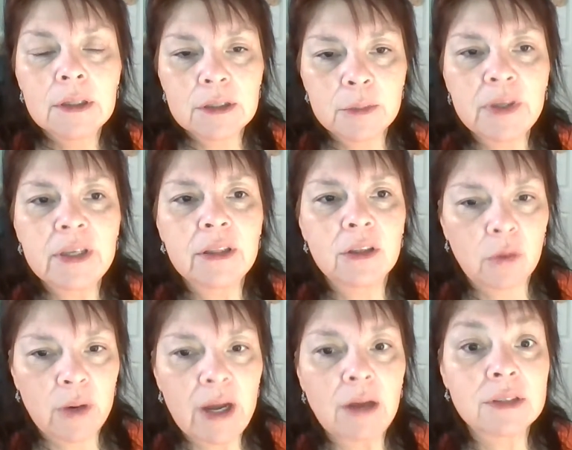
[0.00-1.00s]
to be in the
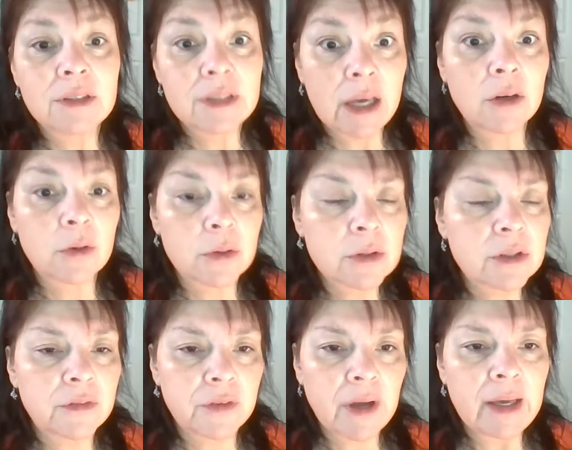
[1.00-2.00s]
crowd saying
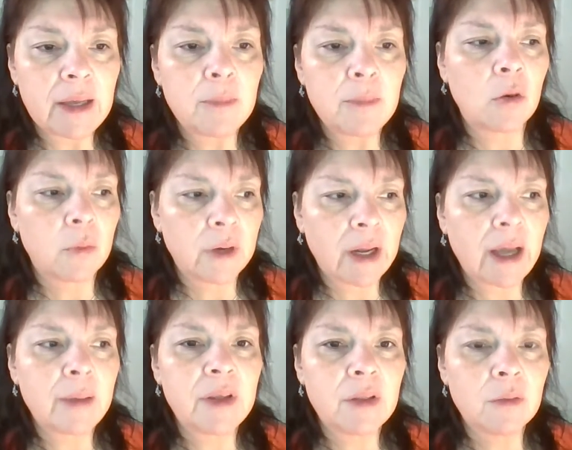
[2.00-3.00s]
crucify him, or would
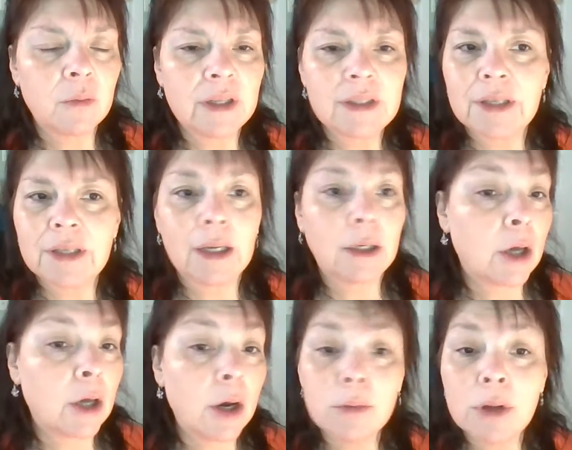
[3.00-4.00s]
I be the one saying
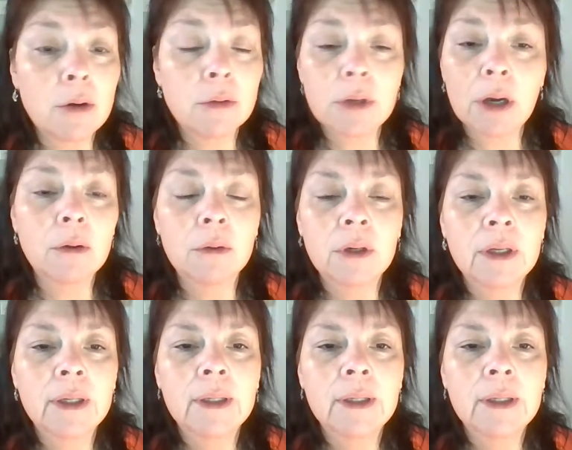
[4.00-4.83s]
no, no, no?